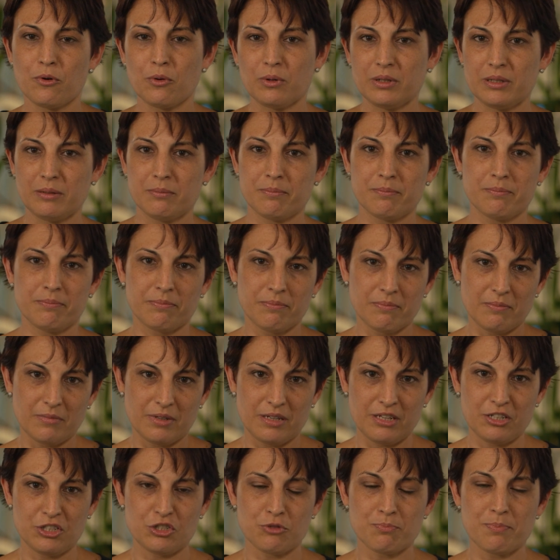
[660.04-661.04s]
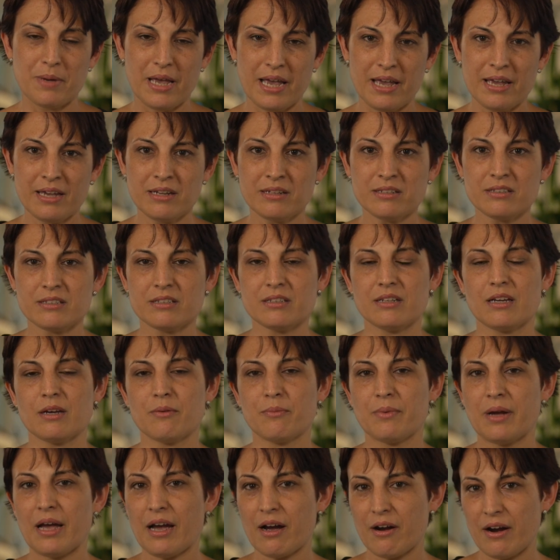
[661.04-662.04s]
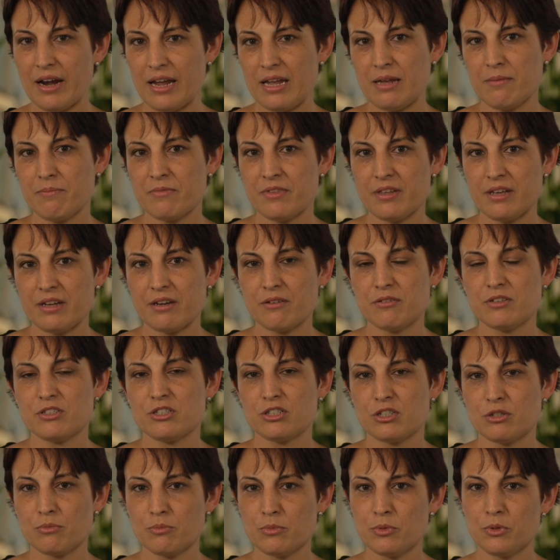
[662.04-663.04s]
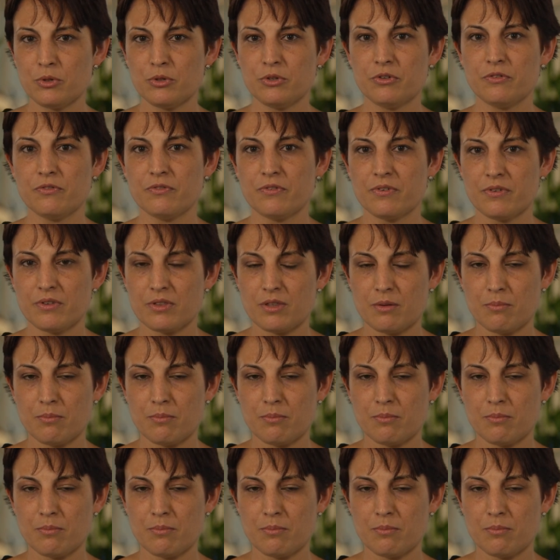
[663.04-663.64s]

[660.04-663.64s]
fall in each band, and our aim there is to move